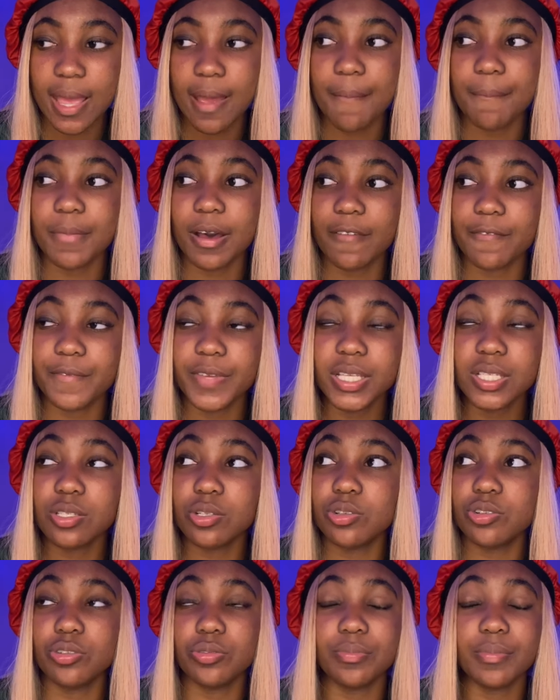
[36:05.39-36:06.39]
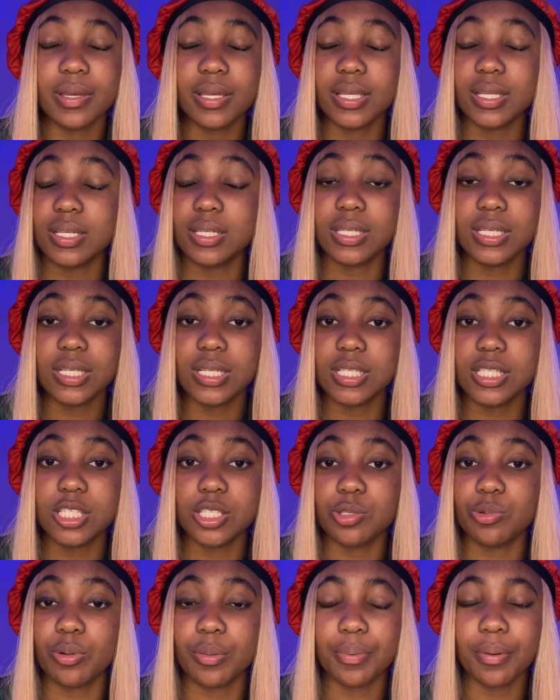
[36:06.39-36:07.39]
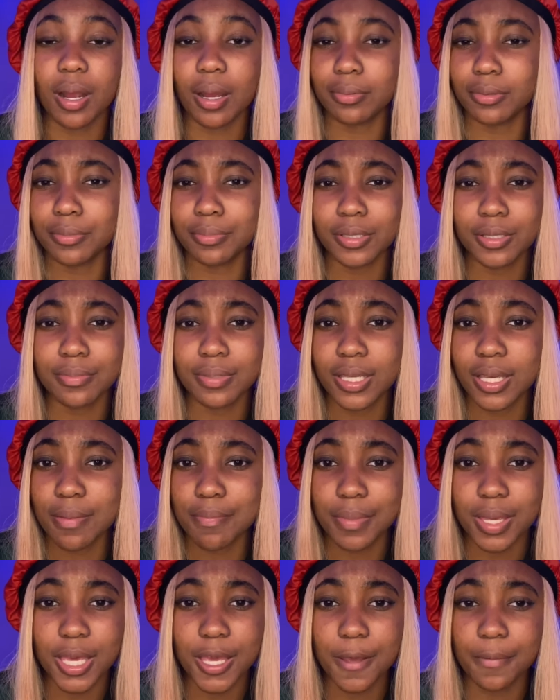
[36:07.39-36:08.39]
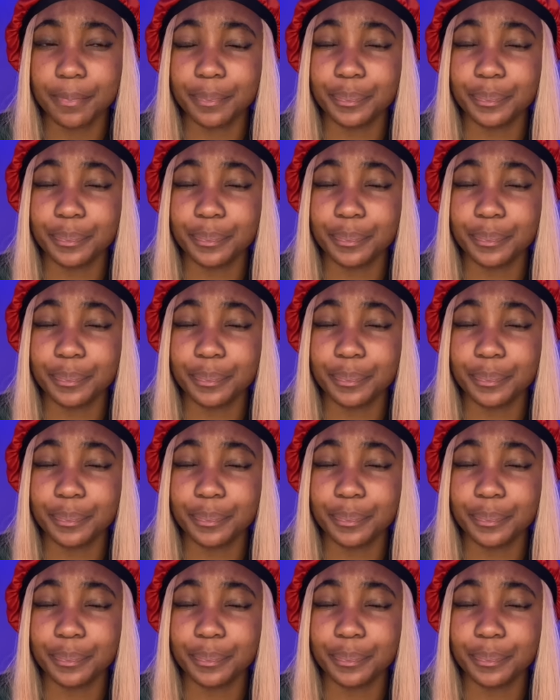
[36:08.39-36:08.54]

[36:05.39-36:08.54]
My physical needs were probably being met.